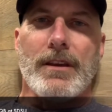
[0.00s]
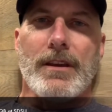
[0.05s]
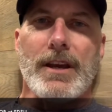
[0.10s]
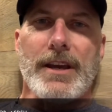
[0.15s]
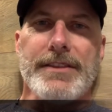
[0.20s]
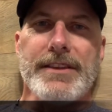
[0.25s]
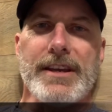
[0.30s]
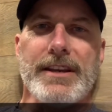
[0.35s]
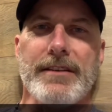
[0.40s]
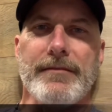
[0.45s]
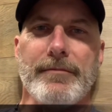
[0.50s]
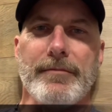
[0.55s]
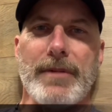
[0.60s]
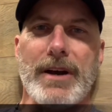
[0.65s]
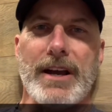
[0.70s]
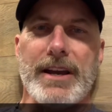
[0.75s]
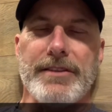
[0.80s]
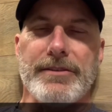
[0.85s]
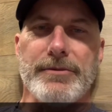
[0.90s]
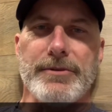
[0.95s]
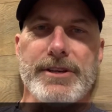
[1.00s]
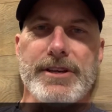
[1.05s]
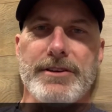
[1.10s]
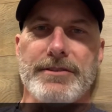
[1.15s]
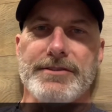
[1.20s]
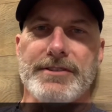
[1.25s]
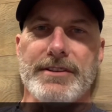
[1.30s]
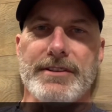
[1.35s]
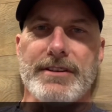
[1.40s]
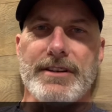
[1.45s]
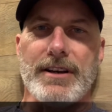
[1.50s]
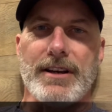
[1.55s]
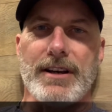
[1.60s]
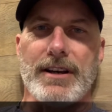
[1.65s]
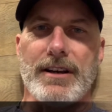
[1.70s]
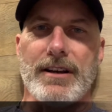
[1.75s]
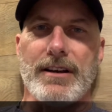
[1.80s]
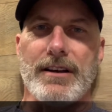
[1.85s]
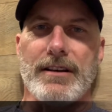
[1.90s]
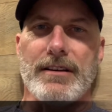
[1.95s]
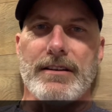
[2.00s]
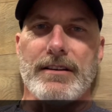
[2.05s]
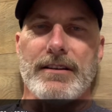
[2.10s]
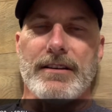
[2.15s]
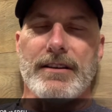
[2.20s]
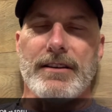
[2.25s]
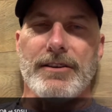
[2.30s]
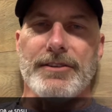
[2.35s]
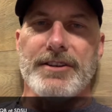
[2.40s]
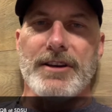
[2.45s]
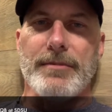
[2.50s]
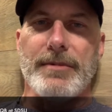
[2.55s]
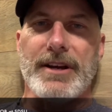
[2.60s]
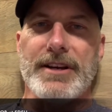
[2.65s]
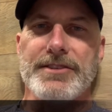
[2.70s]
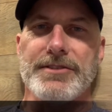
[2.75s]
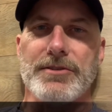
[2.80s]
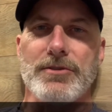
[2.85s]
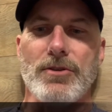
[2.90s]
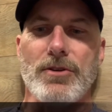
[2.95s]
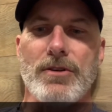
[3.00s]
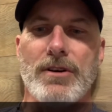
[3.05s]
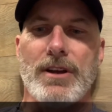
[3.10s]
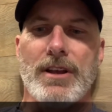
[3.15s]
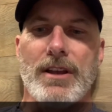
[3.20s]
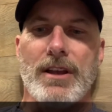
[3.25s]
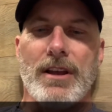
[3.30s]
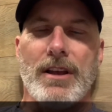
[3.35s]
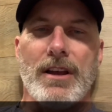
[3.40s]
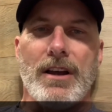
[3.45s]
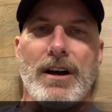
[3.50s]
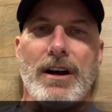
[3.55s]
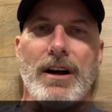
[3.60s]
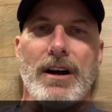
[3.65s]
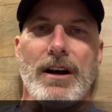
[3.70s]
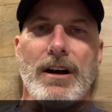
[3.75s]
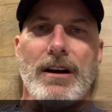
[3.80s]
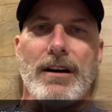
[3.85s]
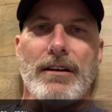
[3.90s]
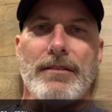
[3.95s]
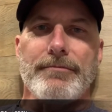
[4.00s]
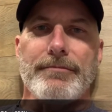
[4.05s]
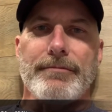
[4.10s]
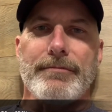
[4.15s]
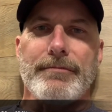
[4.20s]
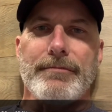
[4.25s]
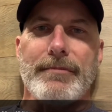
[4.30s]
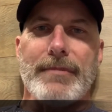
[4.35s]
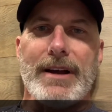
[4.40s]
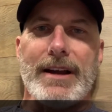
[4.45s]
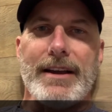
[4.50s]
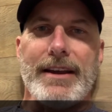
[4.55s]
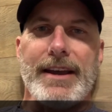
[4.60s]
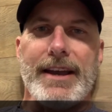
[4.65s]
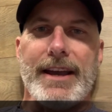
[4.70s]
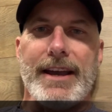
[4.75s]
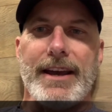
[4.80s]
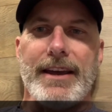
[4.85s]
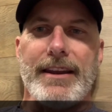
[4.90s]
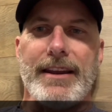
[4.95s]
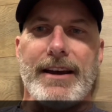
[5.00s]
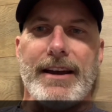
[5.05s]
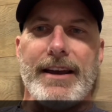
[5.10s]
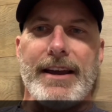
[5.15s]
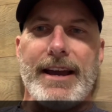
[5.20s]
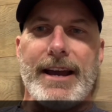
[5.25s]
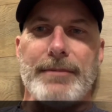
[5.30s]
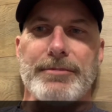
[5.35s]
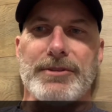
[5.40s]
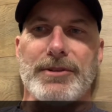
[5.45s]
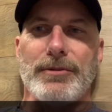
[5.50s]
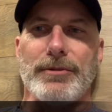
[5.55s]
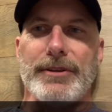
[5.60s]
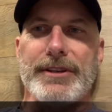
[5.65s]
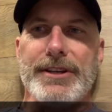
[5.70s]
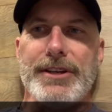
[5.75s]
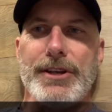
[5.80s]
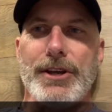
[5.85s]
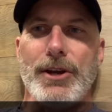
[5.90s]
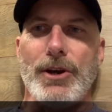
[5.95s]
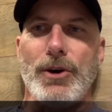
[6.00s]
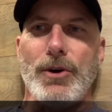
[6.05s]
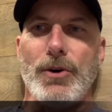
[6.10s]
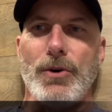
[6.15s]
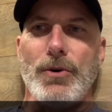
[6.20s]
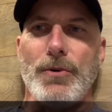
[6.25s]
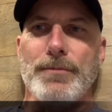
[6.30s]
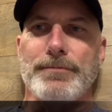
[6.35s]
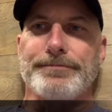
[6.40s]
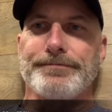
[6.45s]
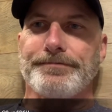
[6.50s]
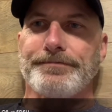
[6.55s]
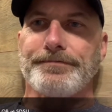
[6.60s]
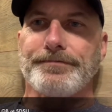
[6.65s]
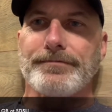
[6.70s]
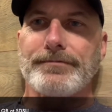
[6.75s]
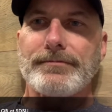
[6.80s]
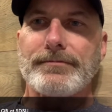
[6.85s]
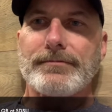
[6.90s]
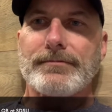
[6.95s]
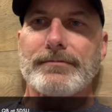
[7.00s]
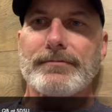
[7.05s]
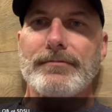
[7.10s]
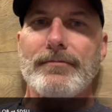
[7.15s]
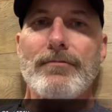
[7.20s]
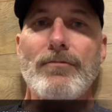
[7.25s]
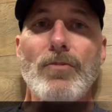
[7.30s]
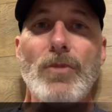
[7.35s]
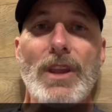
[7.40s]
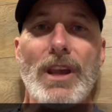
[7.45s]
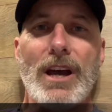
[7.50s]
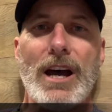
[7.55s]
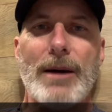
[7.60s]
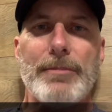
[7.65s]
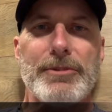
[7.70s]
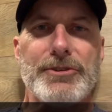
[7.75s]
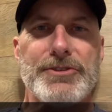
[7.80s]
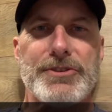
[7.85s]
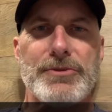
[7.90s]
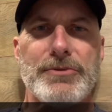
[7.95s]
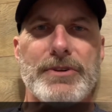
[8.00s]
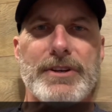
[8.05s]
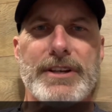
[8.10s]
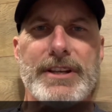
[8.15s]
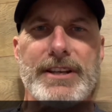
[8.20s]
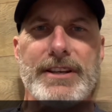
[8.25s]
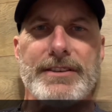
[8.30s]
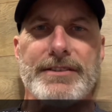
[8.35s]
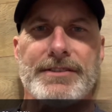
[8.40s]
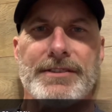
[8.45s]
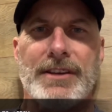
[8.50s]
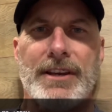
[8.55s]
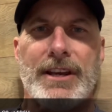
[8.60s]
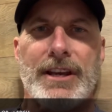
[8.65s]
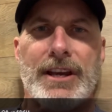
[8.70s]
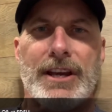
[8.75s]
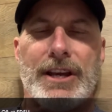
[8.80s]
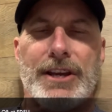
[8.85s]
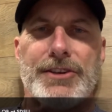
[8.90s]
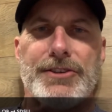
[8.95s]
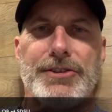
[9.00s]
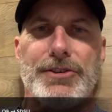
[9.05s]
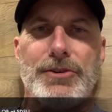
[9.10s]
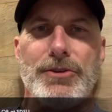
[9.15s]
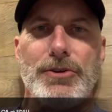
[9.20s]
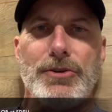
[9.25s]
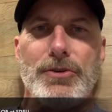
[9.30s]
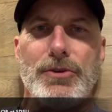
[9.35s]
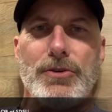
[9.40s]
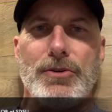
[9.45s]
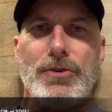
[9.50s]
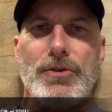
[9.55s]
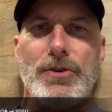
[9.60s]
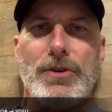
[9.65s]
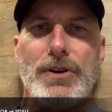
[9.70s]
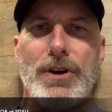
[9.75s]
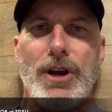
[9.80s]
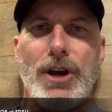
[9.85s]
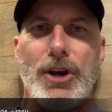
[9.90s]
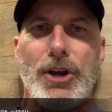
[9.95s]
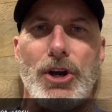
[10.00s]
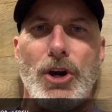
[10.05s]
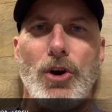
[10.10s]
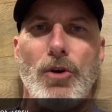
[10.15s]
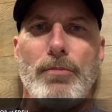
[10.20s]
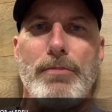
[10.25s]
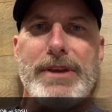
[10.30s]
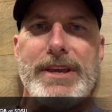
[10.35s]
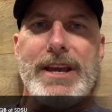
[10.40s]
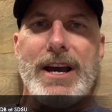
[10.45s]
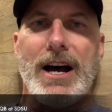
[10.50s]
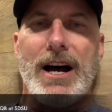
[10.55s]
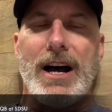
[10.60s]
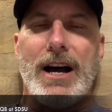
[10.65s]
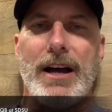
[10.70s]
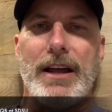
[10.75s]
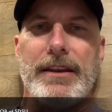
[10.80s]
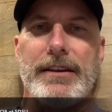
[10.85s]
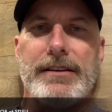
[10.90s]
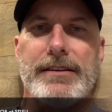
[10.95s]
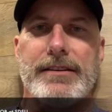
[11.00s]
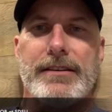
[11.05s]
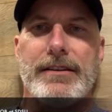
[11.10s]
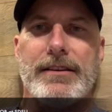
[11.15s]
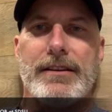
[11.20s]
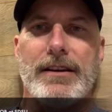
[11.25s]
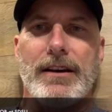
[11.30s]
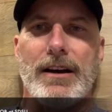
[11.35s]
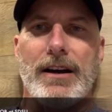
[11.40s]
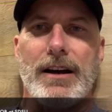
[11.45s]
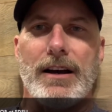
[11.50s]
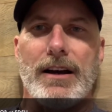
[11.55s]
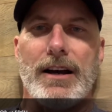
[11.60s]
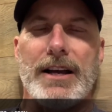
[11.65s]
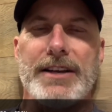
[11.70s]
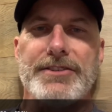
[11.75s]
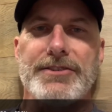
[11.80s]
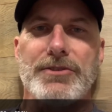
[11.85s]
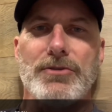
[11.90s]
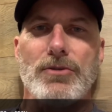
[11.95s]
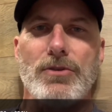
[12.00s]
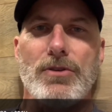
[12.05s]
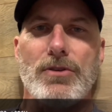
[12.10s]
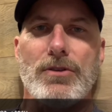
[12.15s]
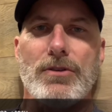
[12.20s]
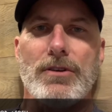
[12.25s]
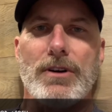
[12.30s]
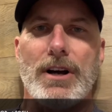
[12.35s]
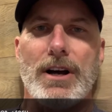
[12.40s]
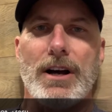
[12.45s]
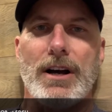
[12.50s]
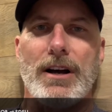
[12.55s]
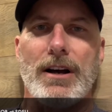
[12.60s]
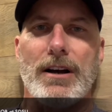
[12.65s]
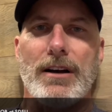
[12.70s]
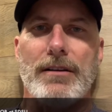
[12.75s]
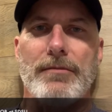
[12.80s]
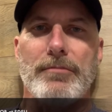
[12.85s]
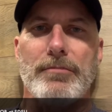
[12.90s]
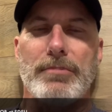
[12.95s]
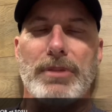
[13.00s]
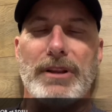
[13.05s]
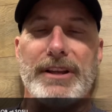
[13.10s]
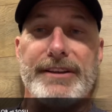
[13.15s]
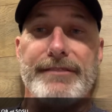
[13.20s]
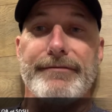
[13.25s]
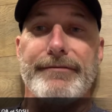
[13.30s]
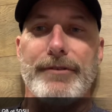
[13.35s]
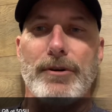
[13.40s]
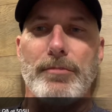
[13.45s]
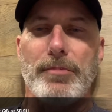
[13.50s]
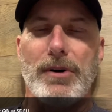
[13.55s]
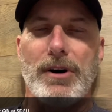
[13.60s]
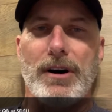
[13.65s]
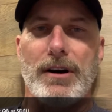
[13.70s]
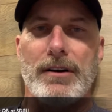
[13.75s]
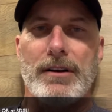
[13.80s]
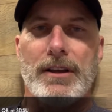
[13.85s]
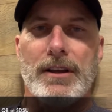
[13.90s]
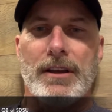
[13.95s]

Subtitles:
the end of my 3 years at Hilltop High School, I had absolutely no opportunities to go beyond high school playing football.